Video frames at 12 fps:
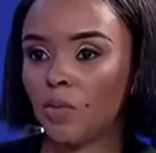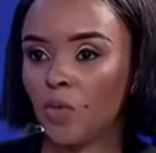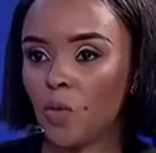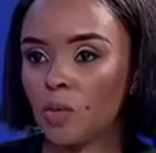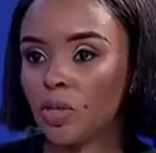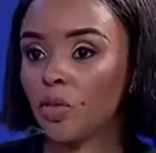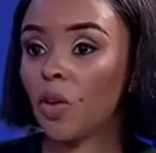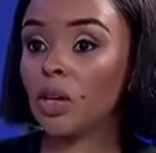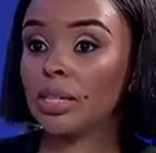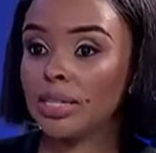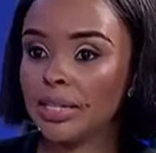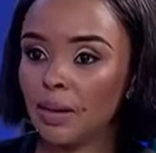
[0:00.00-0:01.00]
performance
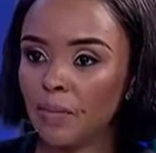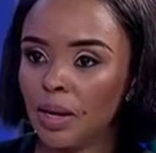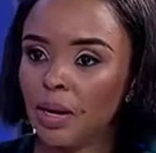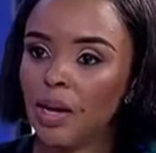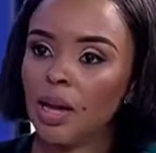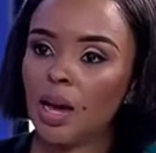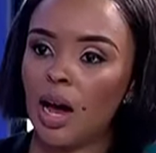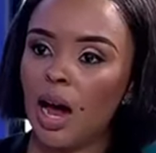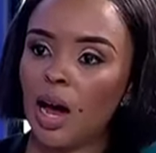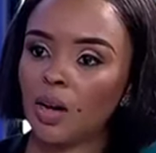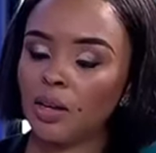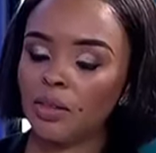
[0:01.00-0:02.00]
around December.
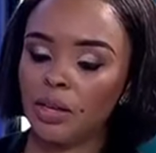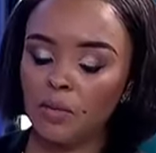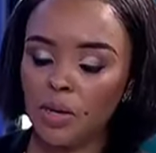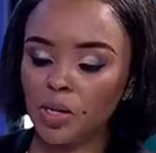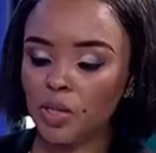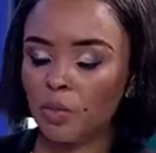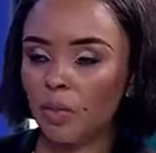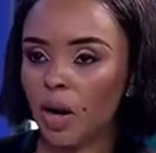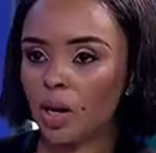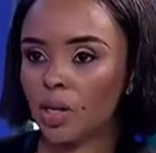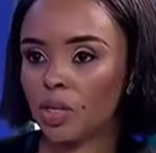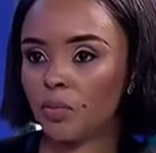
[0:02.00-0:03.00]
How did the emerging
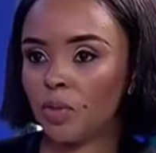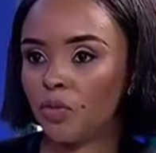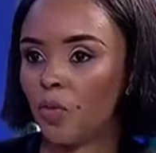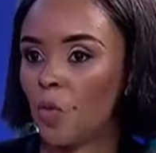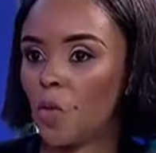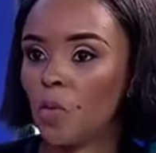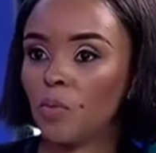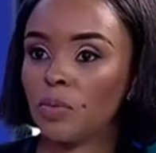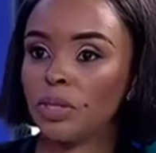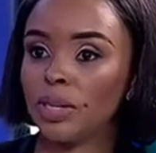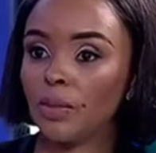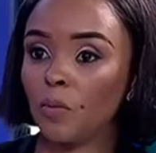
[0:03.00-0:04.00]
markets
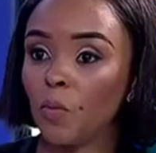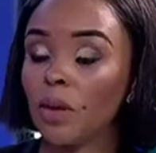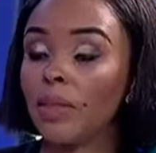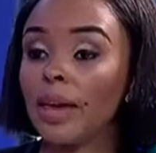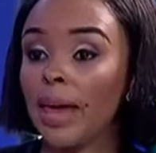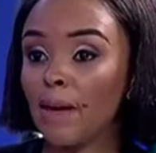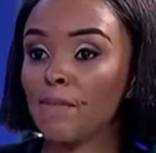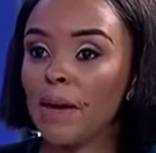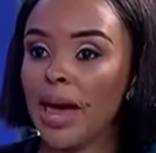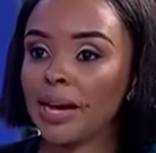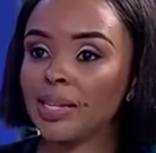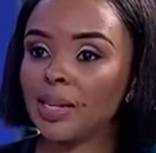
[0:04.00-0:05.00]
perform? Were they
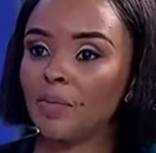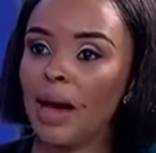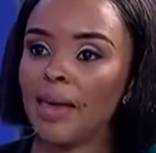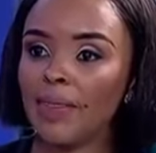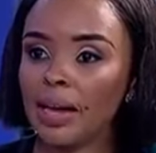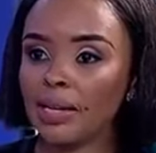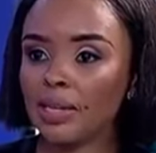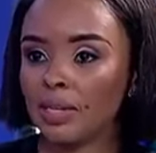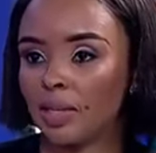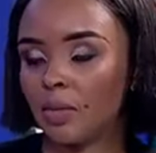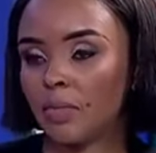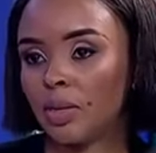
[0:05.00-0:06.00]
impacted by that
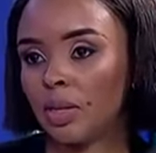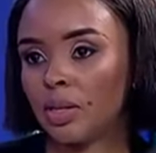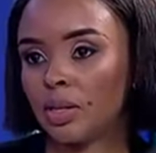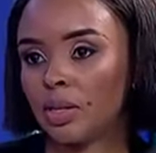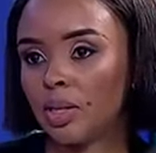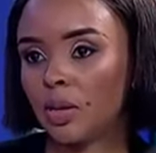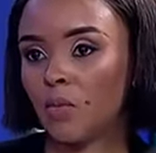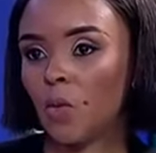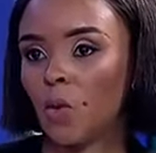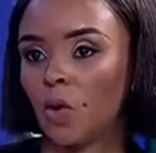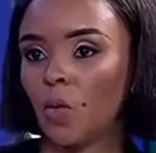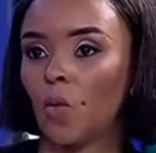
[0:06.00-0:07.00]
December
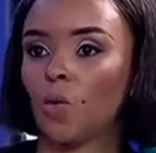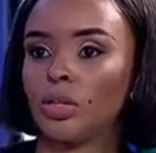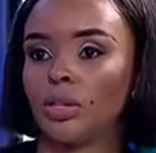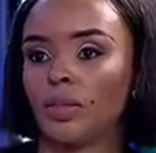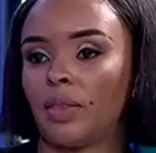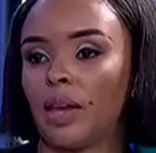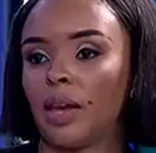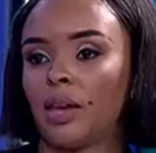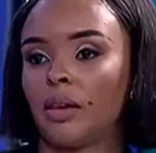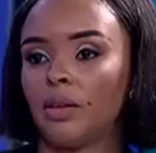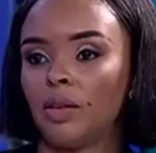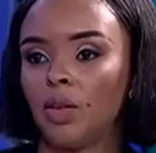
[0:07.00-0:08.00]
turmoil, or did
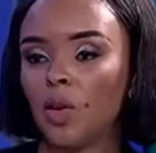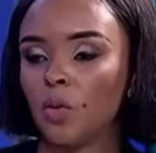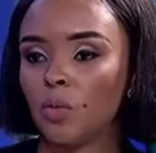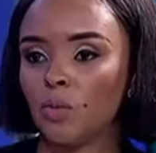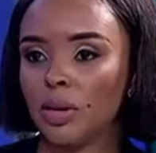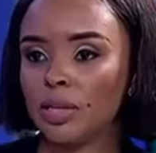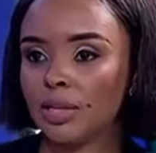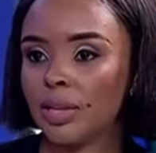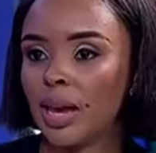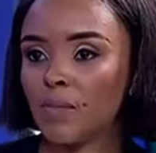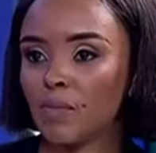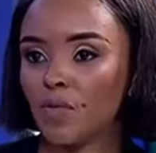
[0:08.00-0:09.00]
they, you know,
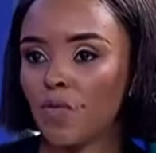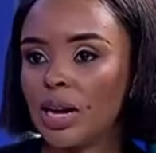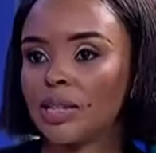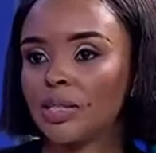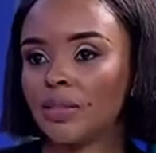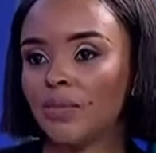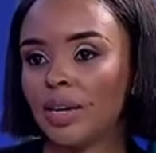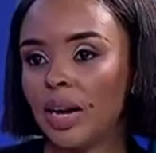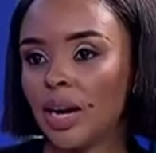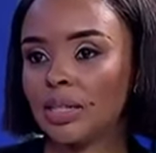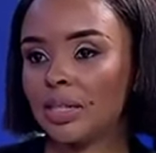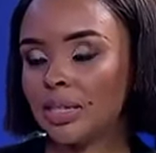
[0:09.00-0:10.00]
escape relatively
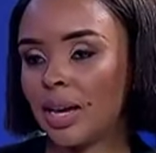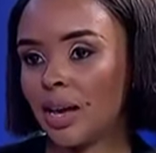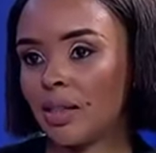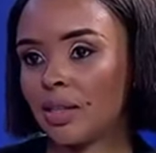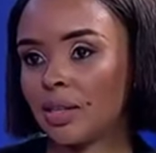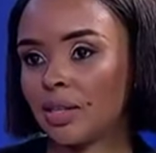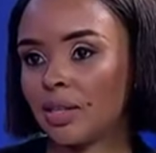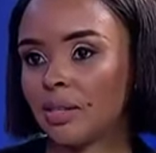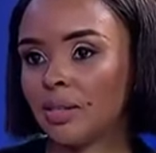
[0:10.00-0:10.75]
unscathed?